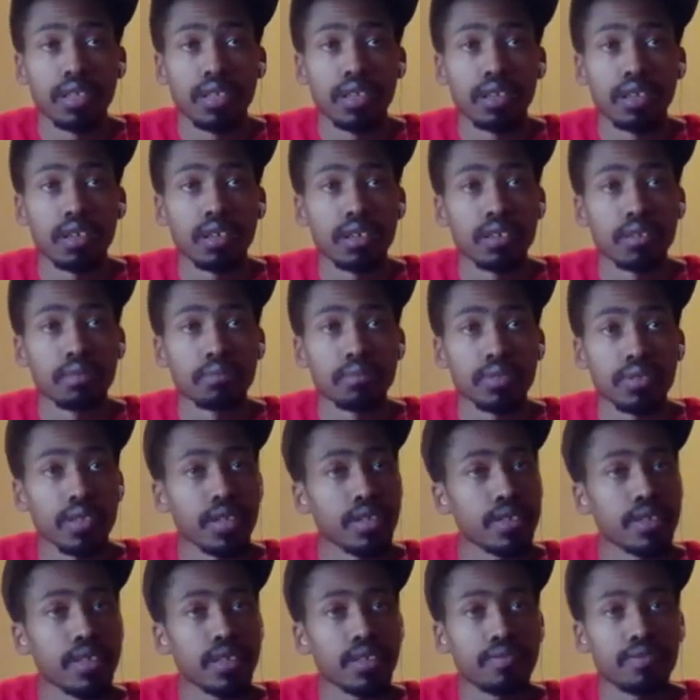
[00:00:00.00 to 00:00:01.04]
But
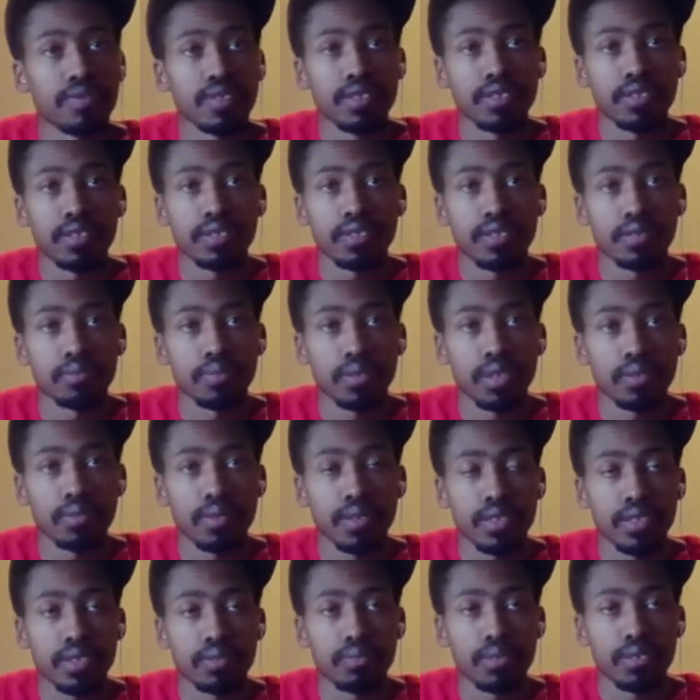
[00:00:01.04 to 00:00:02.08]
their defense is a big
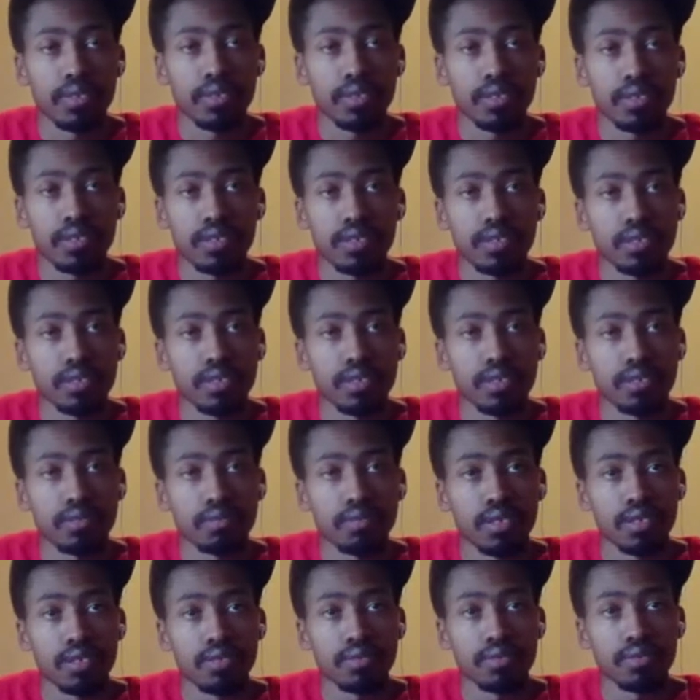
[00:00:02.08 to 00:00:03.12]
question mark as
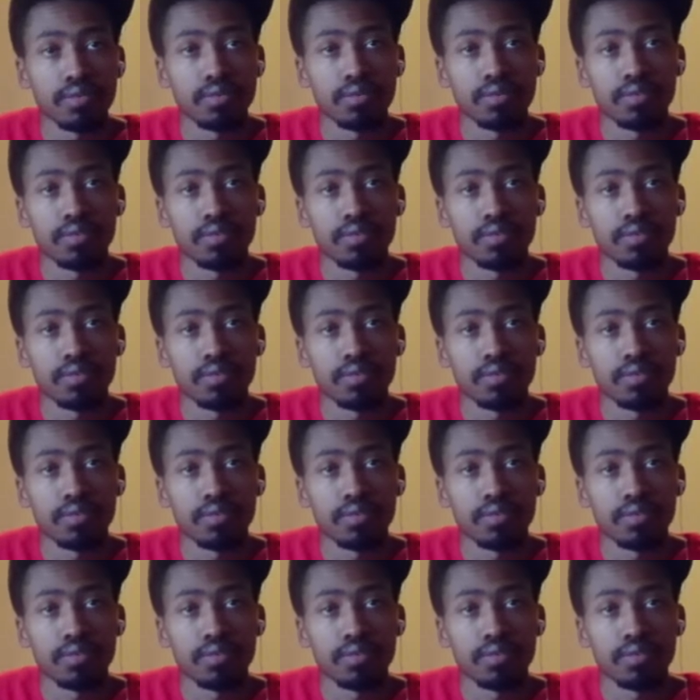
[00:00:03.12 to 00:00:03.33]
well.